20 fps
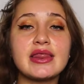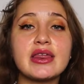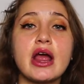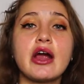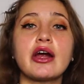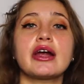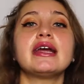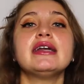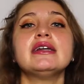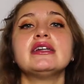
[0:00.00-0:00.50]
they
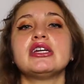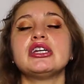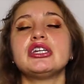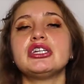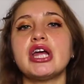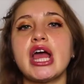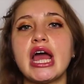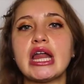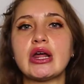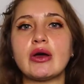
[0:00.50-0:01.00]
are in the
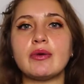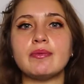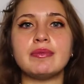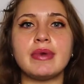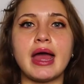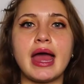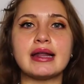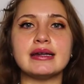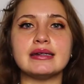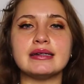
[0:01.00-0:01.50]
shadow,
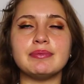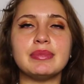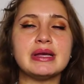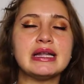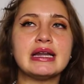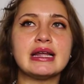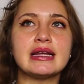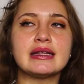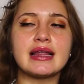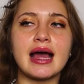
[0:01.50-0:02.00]

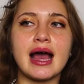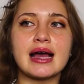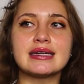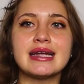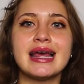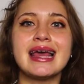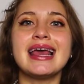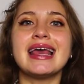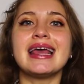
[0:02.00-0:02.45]
meaning that